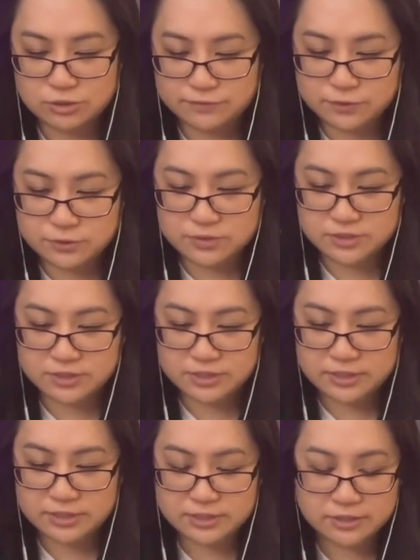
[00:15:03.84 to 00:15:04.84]
if you see
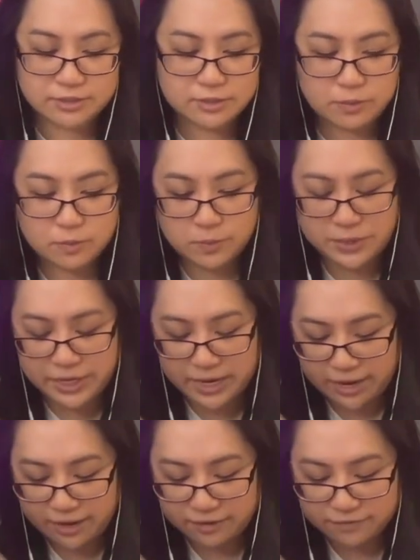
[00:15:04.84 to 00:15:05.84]
here, we
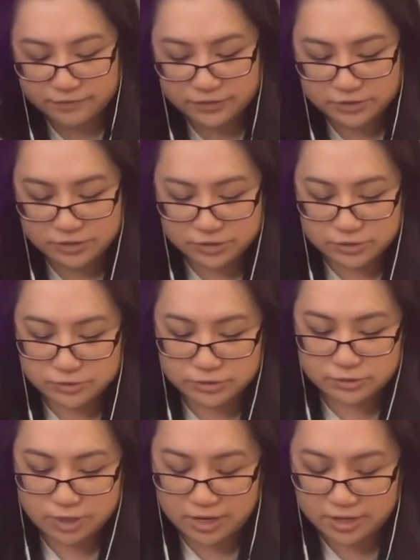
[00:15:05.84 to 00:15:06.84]
have two
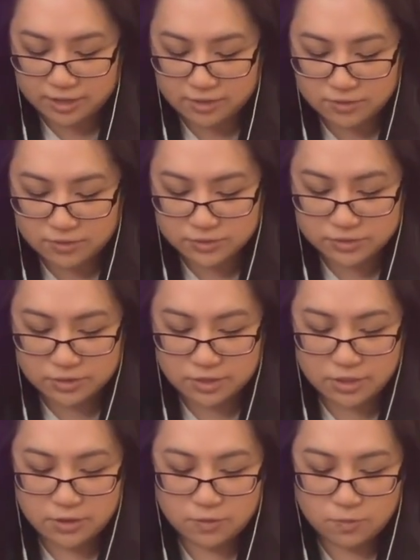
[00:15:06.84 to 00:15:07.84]
triangles,
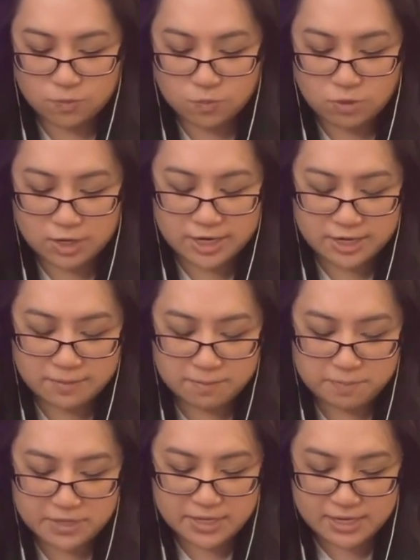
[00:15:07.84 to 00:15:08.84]
one
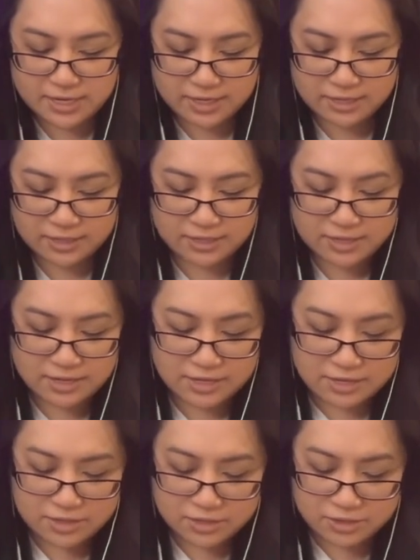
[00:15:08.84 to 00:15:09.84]
being
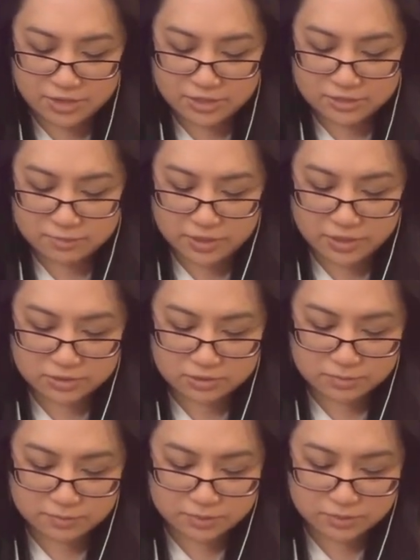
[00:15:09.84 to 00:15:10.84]
this
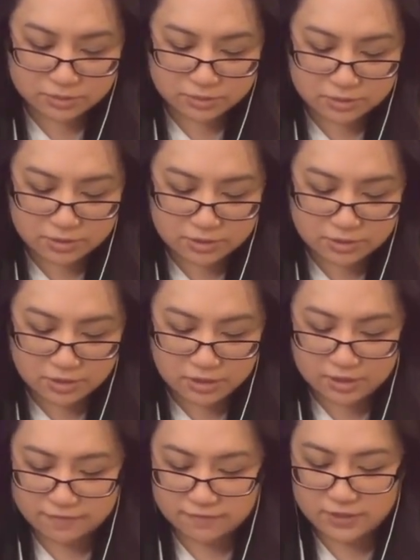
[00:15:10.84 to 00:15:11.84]
possible,
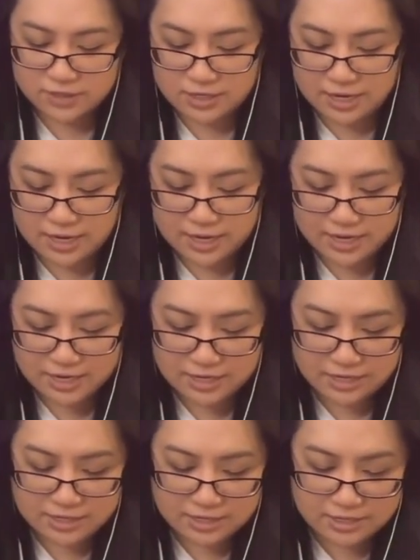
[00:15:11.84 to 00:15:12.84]
given a